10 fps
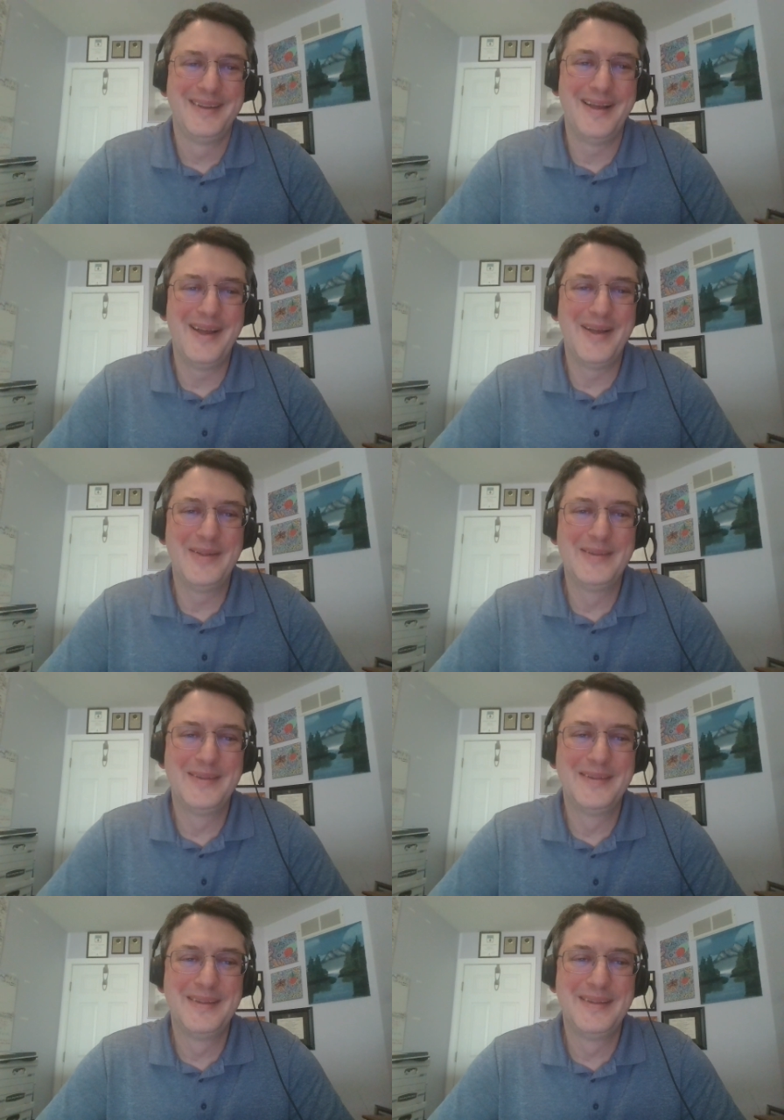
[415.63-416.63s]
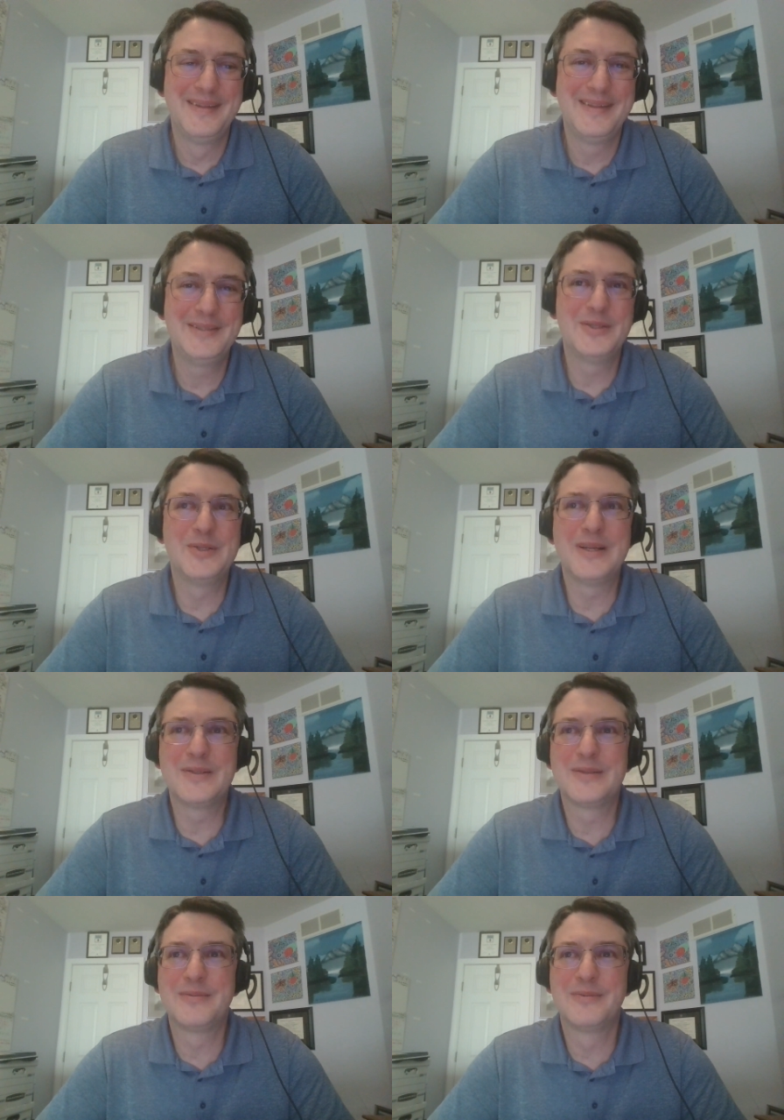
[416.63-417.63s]
uh, isn't
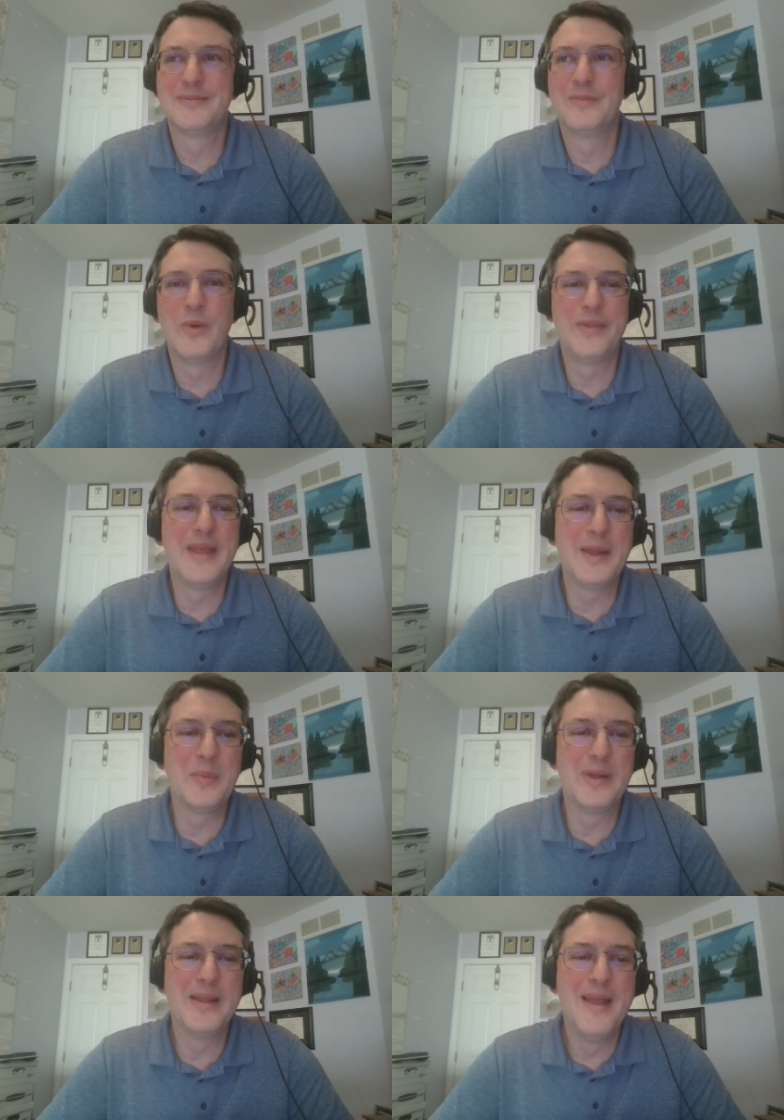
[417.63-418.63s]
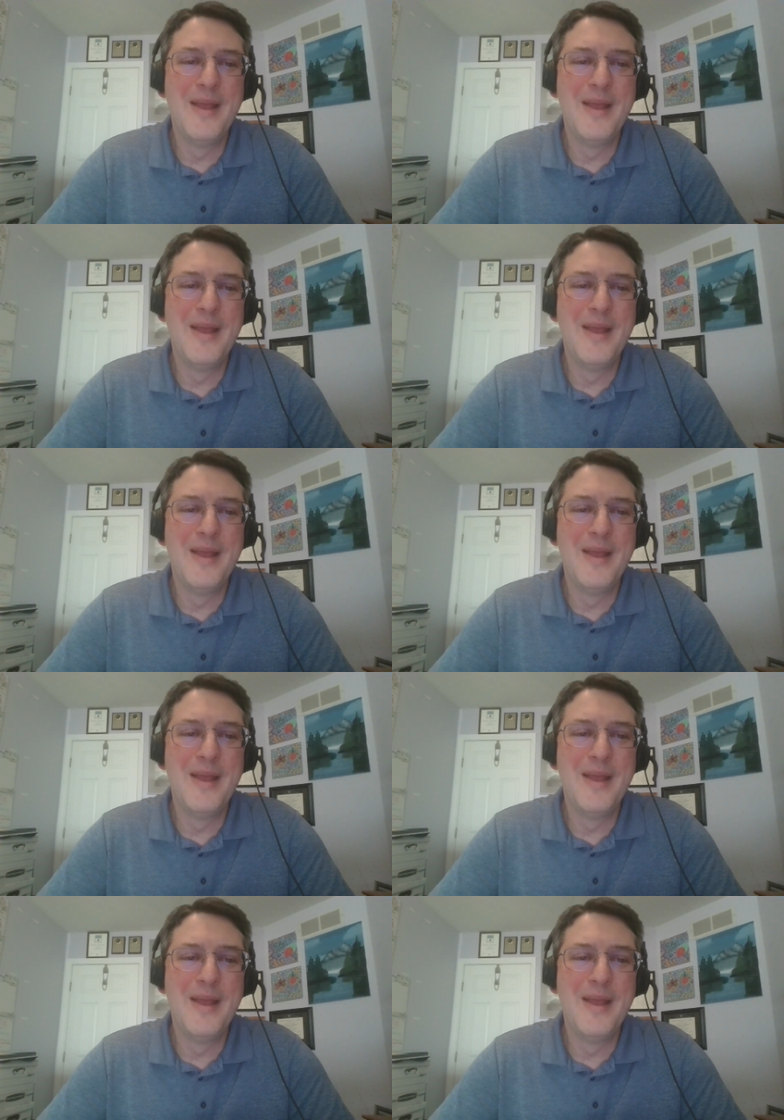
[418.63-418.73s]
just one thing, but